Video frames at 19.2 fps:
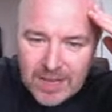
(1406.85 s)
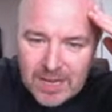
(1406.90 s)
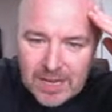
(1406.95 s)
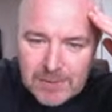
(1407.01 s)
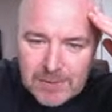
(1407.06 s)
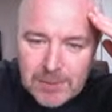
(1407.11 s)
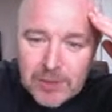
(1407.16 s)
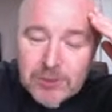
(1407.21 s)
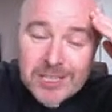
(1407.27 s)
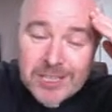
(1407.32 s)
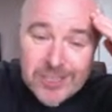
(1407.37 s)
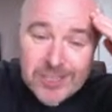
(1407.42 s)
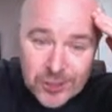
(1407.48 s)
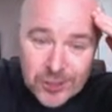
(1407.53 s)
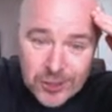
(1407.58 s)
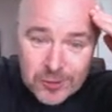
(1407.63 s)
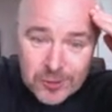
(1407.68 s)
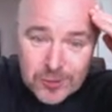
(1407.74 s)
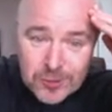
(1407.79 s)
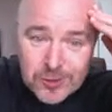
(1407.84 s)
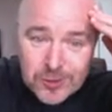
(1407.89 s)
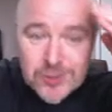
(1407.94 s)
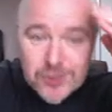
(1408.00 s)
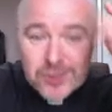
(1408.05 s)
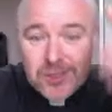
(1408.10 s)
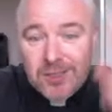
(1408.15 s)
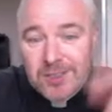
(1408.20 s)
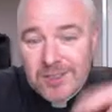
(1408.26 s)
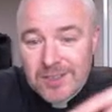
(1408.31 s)
about
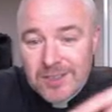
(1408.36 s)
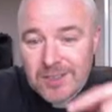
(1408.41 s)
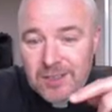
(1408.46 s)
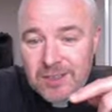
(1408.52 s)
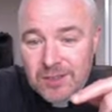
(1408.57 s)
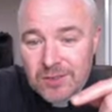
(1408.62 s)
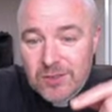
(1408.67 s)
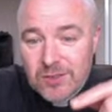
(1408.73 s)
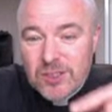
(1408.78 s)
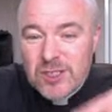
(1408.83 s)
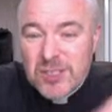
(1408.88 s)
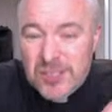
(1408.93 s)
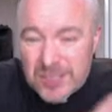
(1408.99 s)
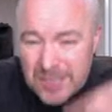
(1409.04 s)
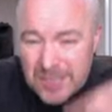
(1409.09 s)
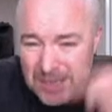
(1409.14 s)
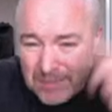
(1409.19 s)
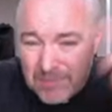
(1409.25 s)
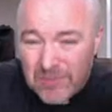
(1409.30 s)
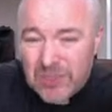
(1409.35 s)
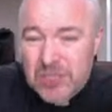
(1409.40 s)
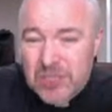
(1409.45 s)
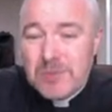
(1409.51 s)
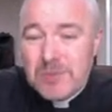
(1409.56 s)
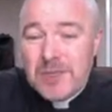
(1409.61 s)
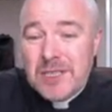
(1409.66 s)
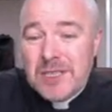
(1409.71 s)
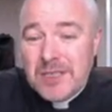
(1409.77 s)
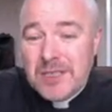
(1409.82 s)
issues that seem to
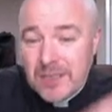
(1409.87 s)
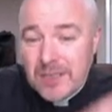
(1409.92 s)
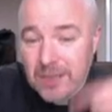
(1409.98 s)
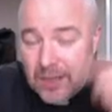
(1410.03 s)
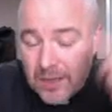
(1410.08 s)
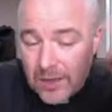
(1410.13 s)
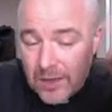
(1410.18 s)
be